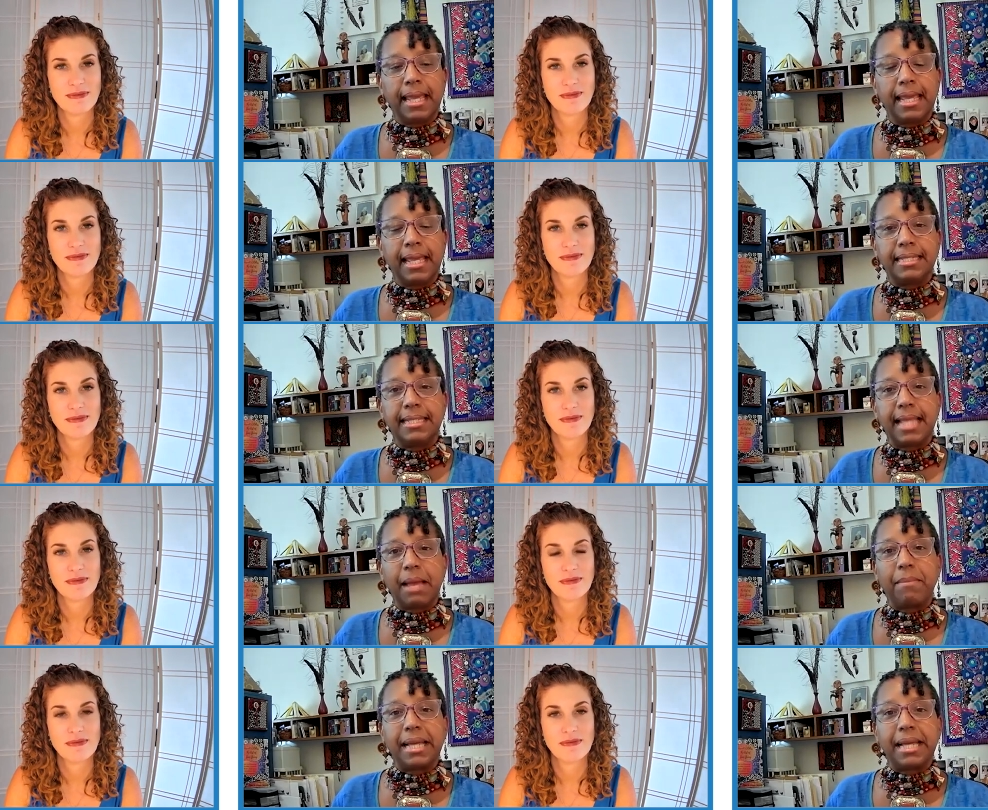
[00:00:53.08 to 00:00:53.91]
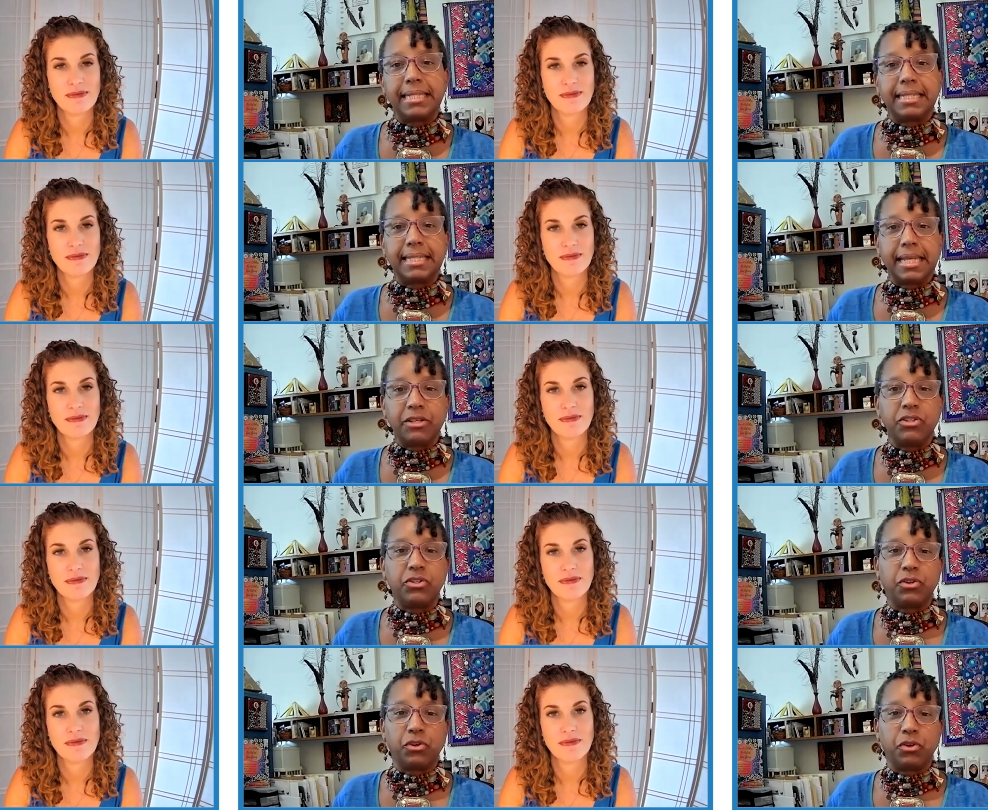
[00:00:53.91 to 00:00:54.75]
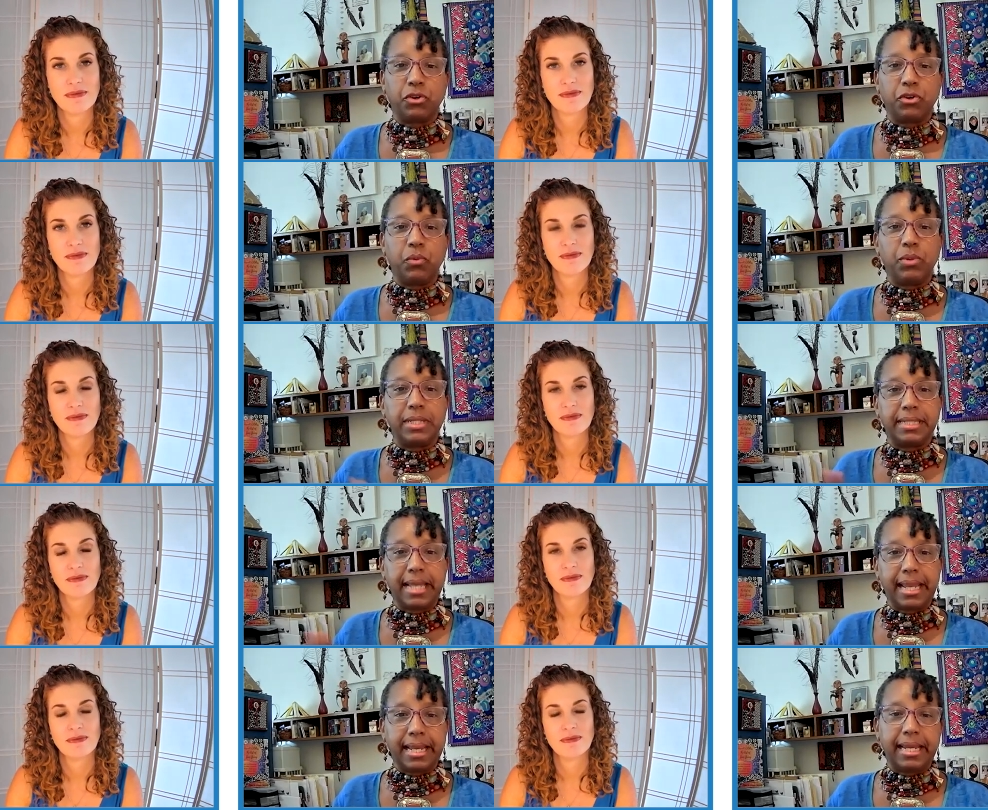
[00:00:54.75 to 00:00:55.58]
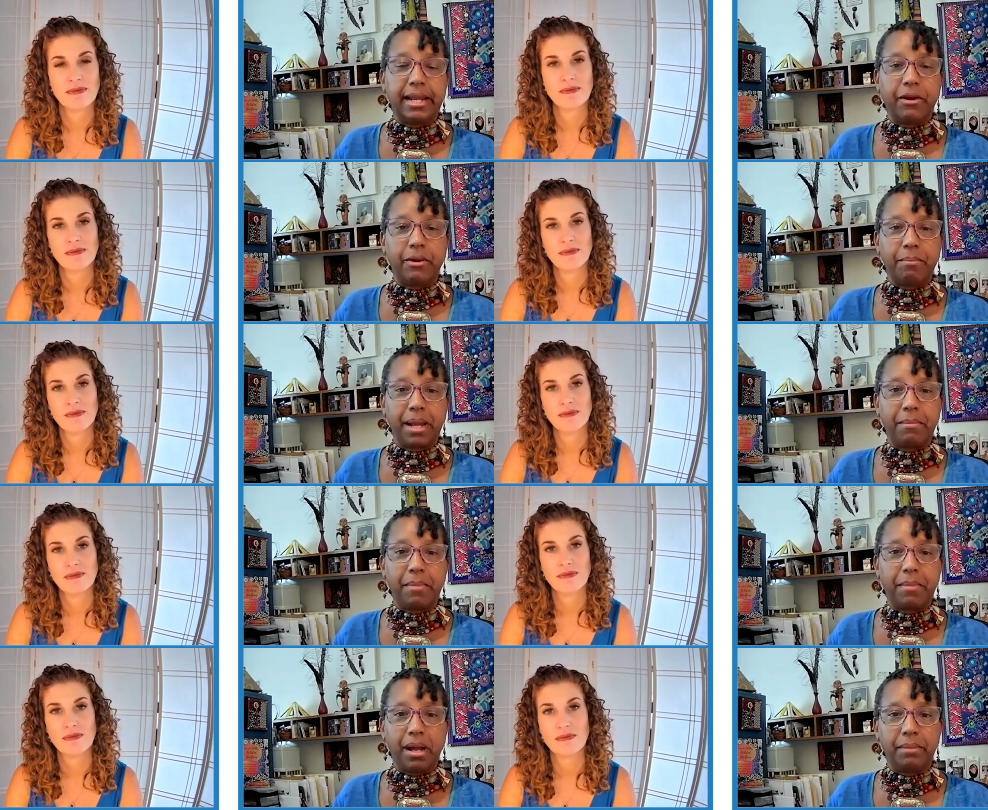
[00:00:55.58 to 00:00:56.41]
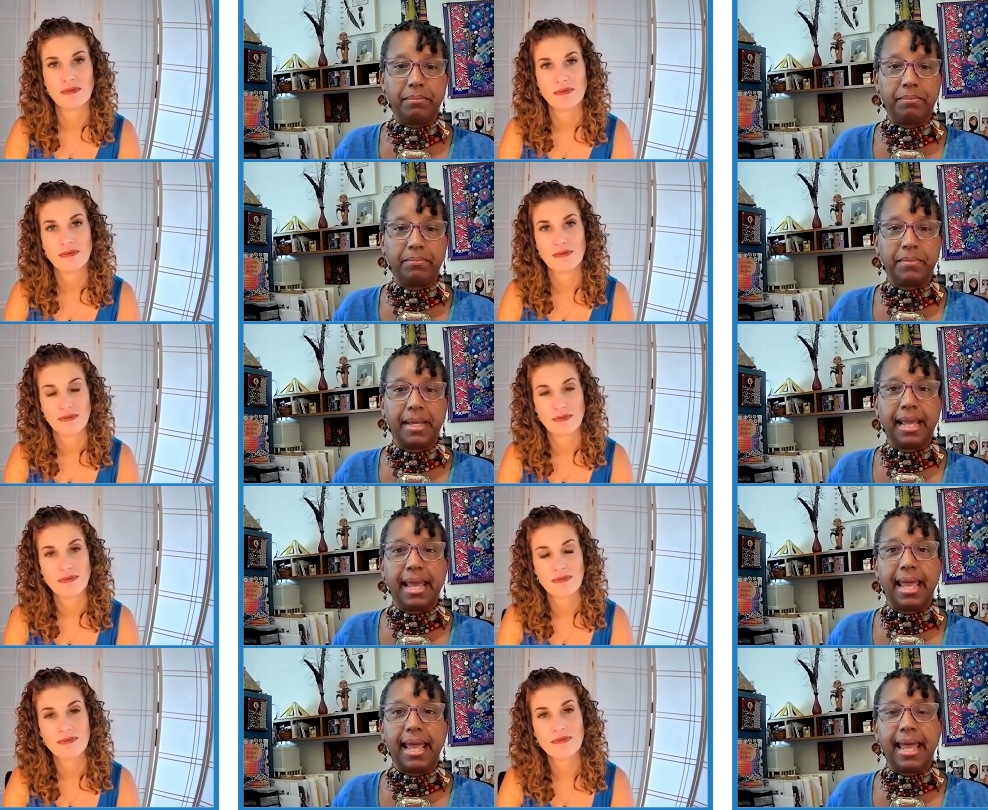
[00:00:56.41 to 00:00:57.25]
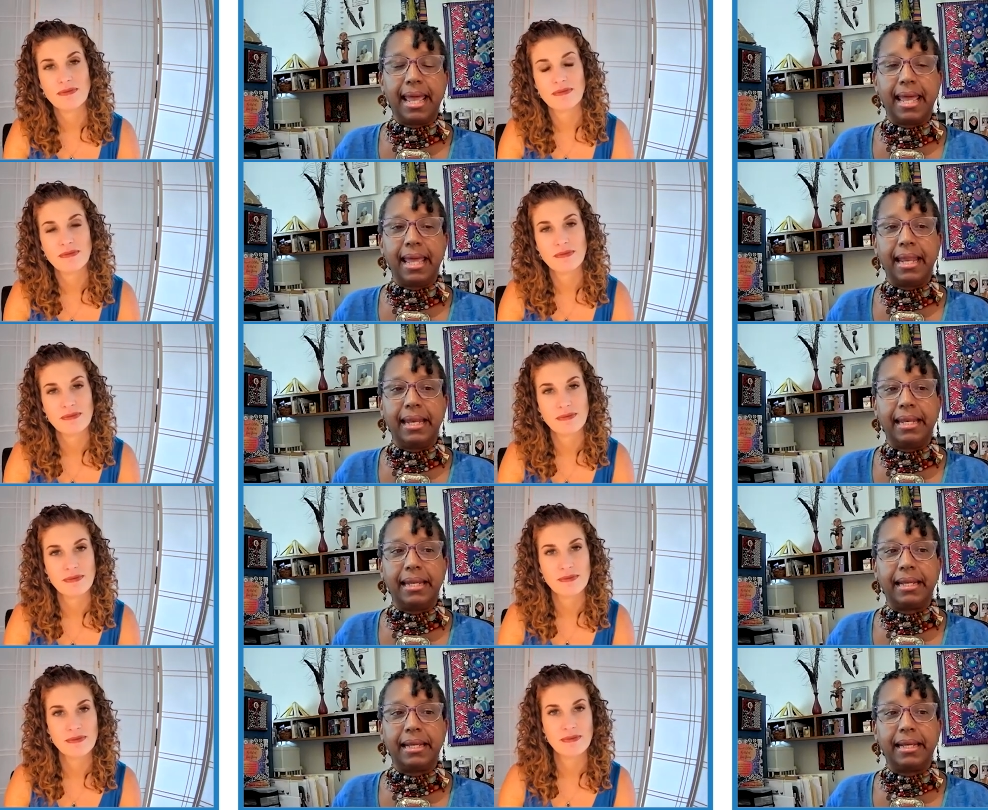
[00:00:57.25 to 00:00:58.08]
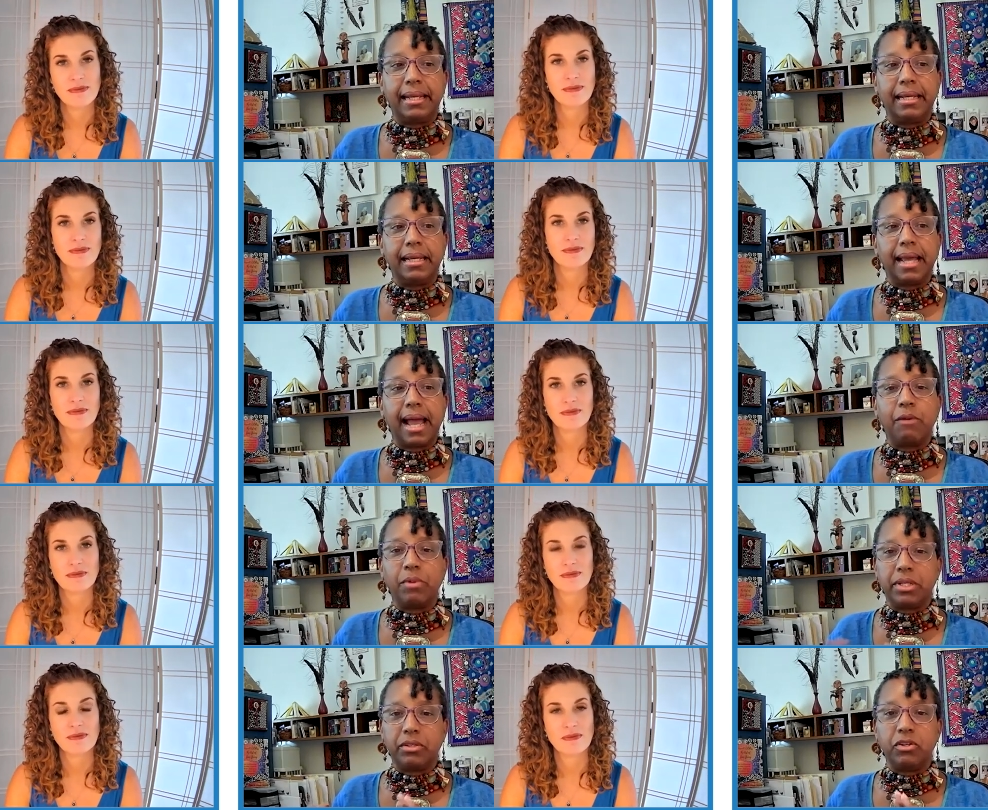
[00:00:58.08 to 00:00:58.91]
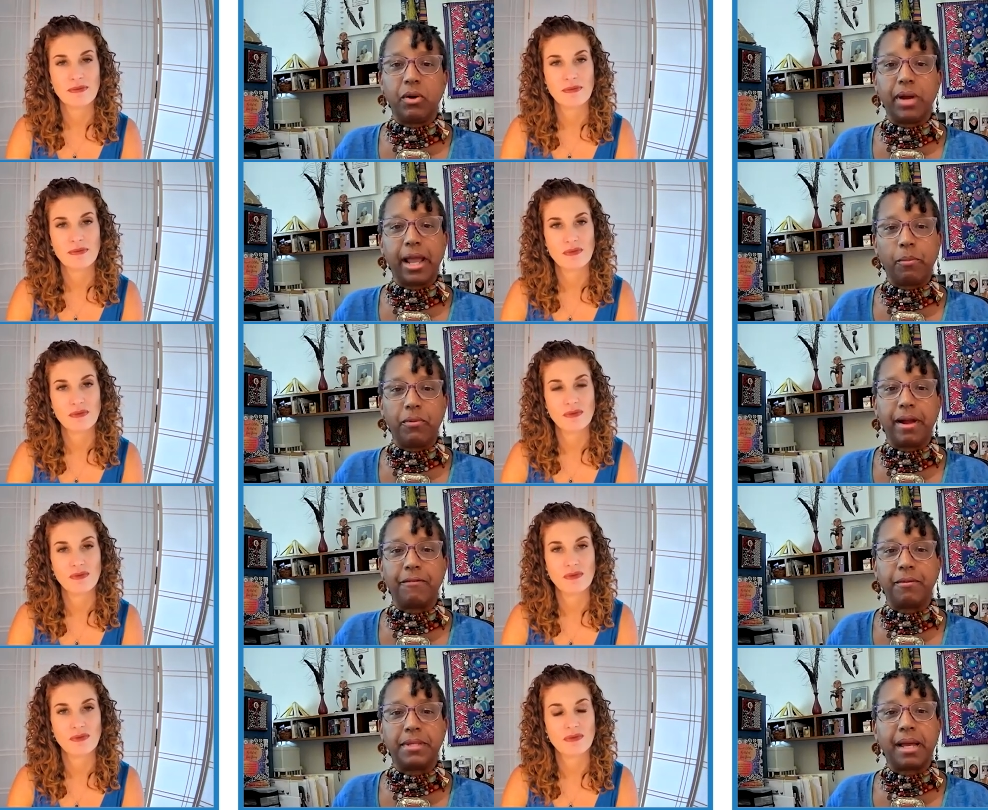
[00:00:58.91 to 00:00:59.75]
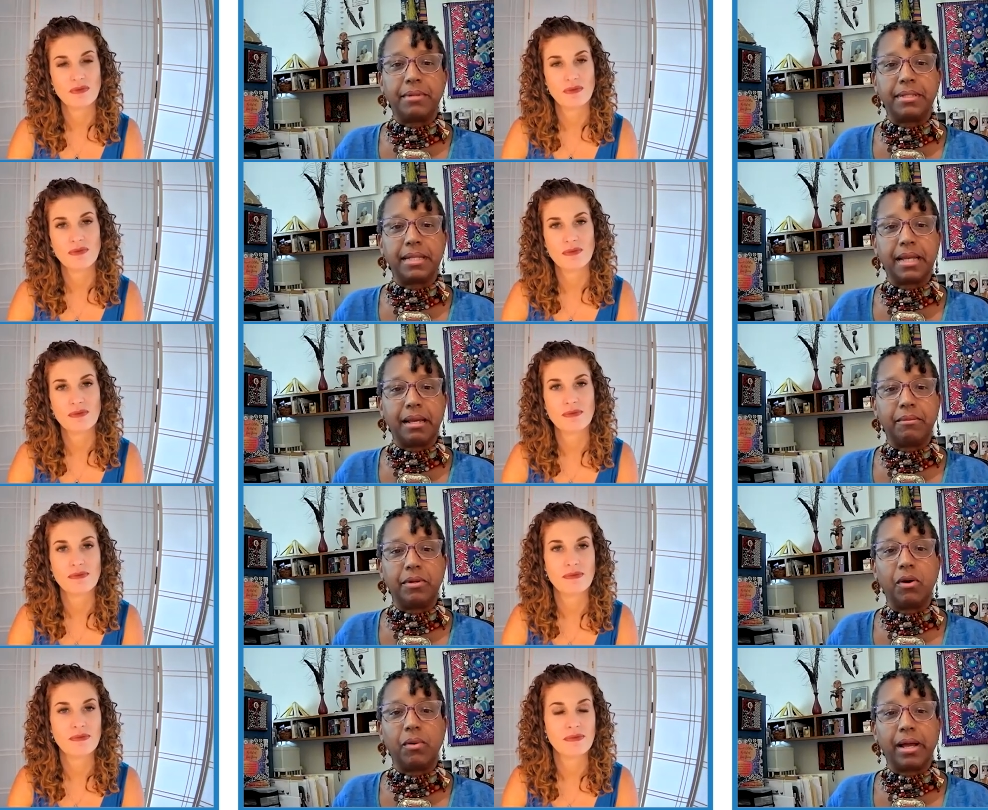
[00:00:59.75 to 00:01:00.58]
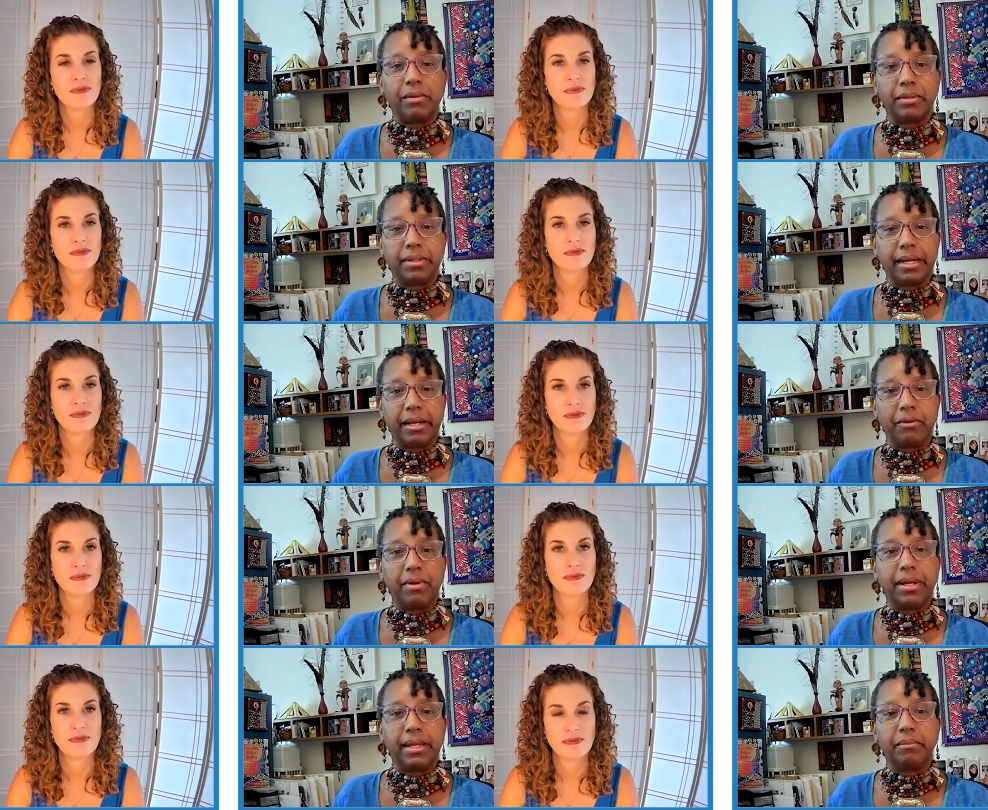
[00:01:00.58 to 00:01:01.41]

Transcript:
Speaker 1: is that my sister was taking care of my mom. And I would, you know, help her out from time to time, go out there and